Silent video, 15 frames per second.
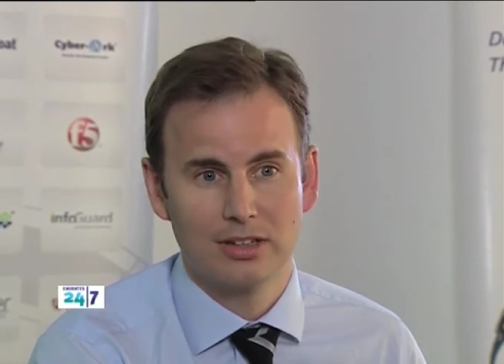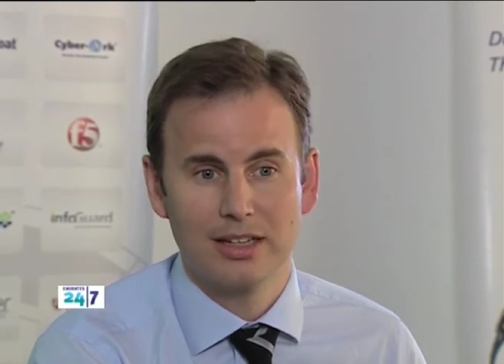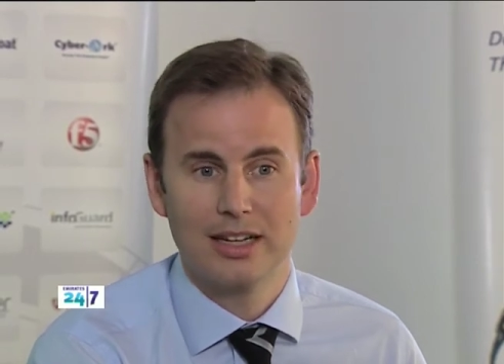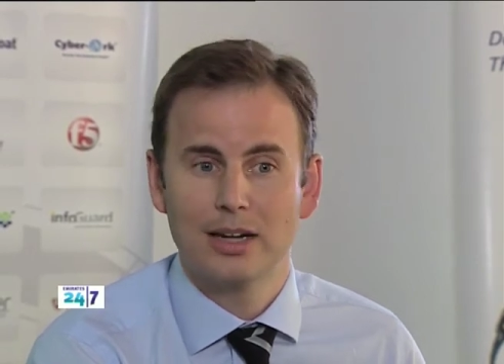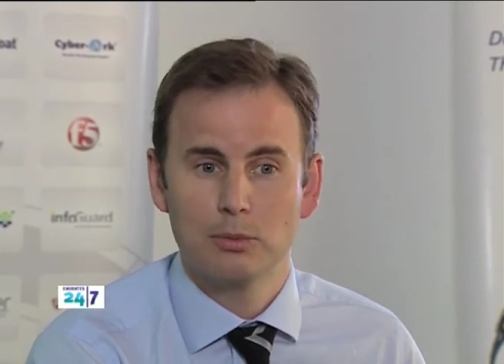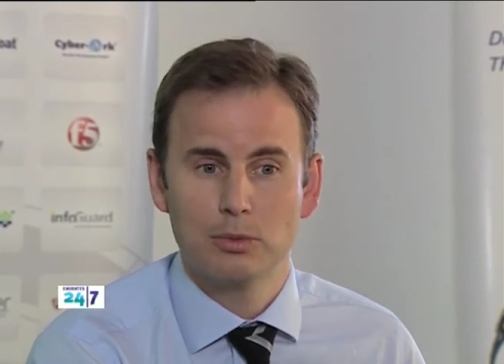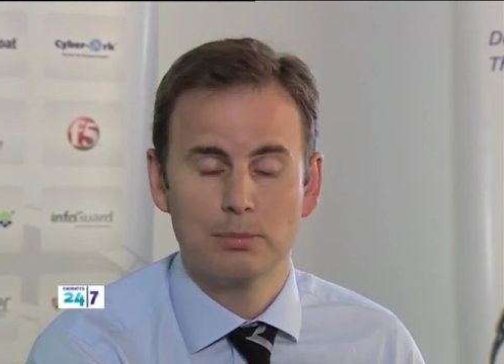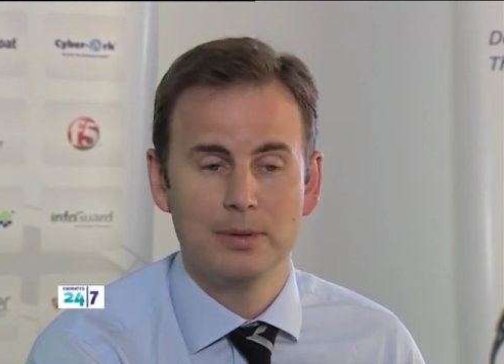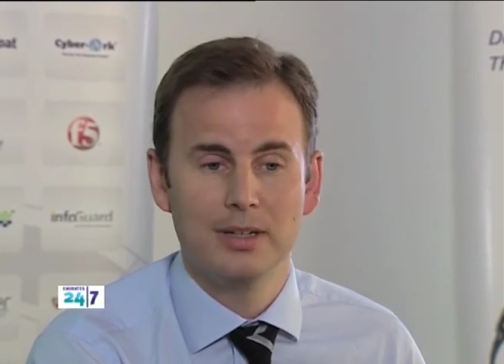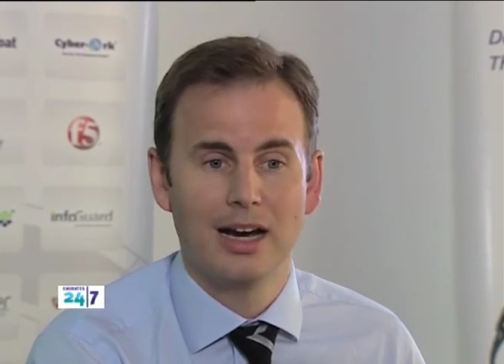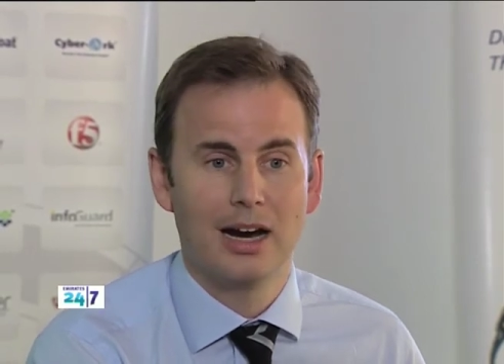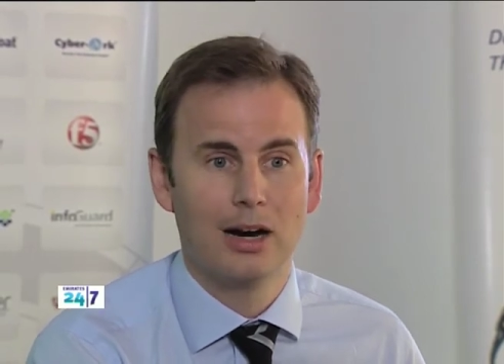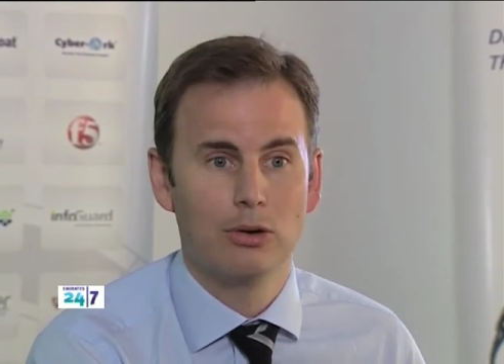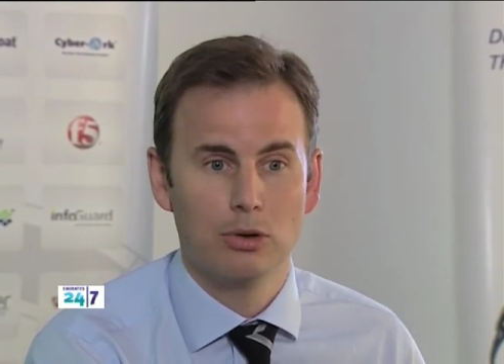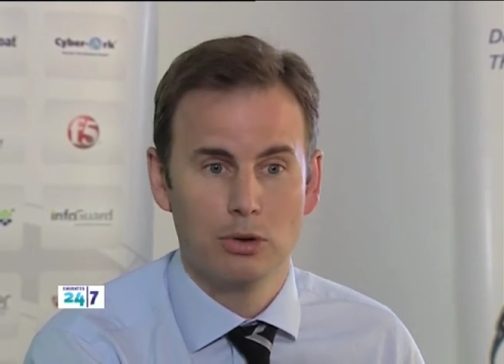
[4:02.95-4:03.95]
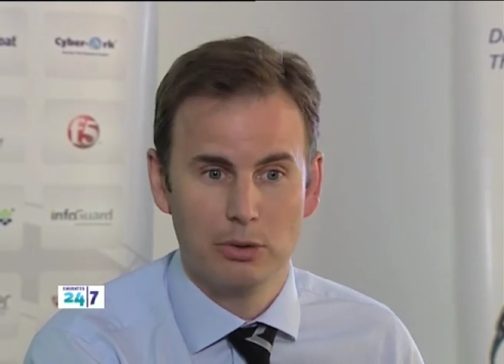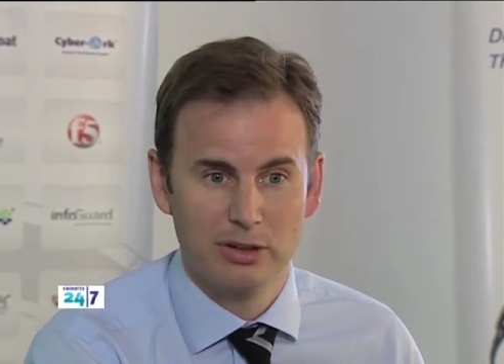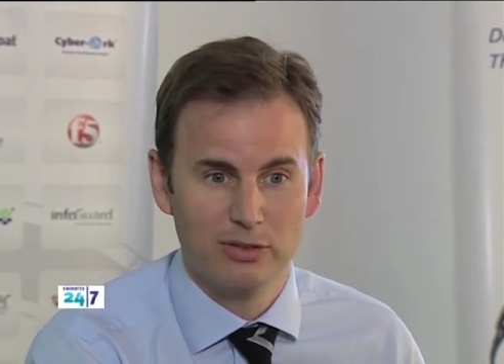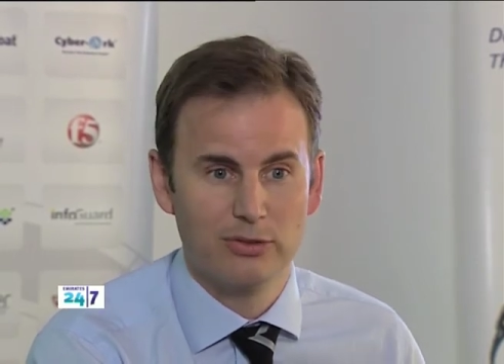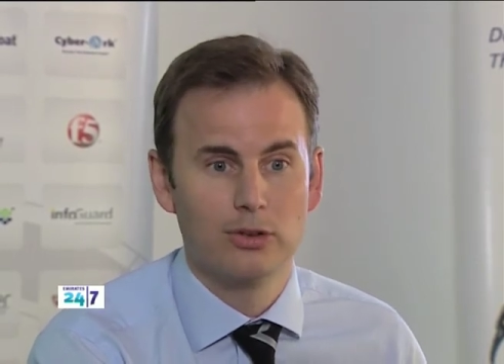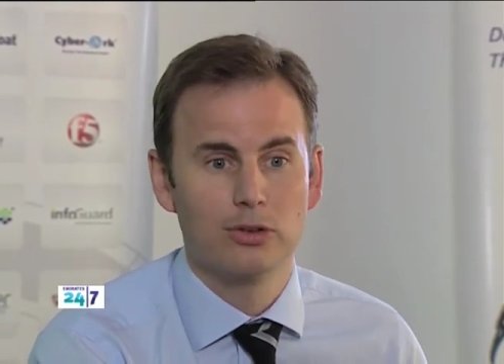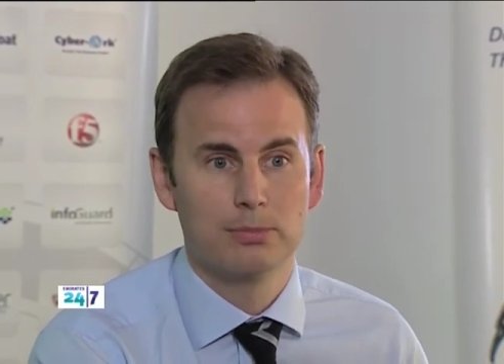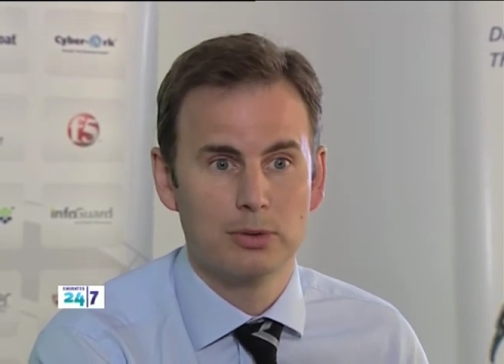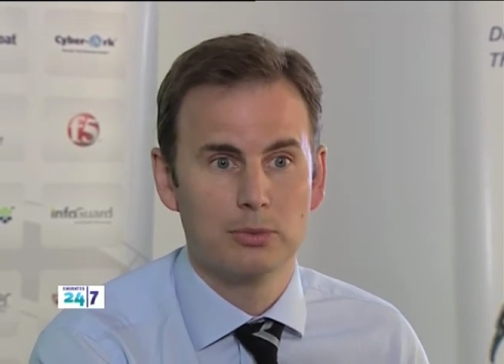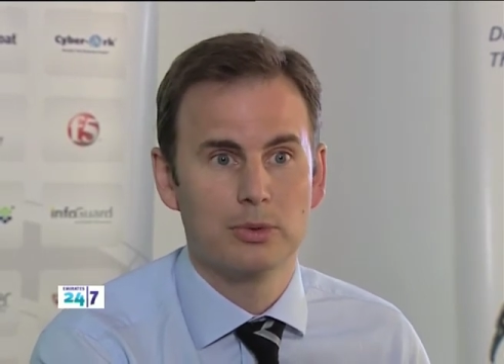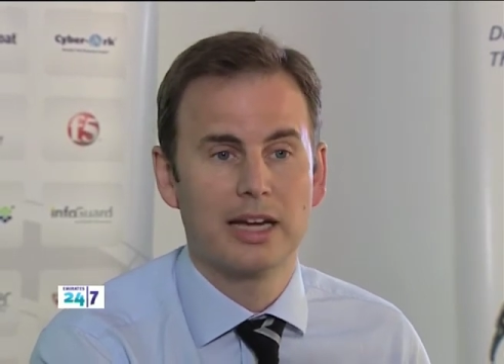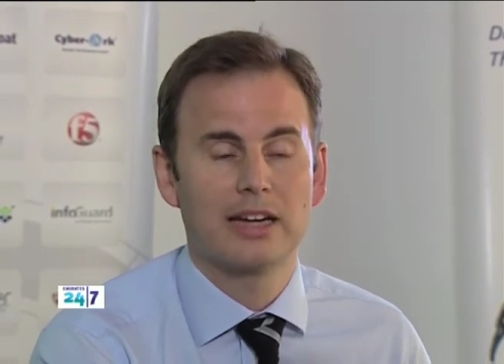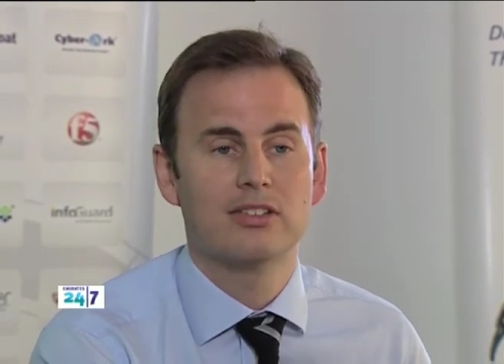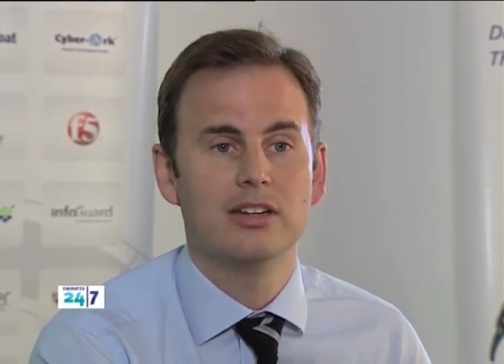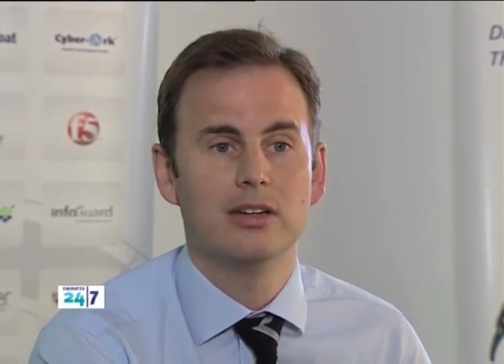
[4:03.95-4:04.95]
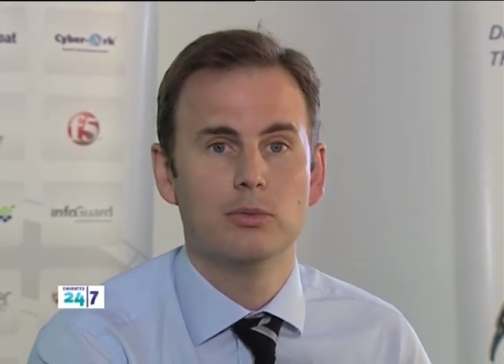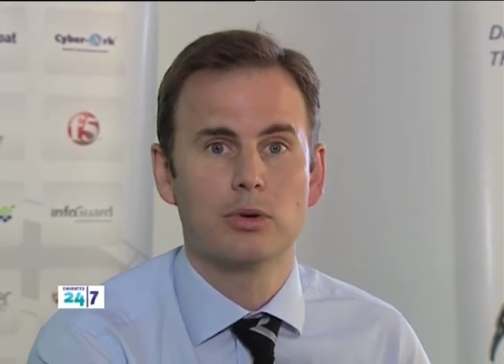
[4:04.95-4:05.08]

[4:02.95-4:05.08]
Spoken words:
and that would be how law enforcement would actually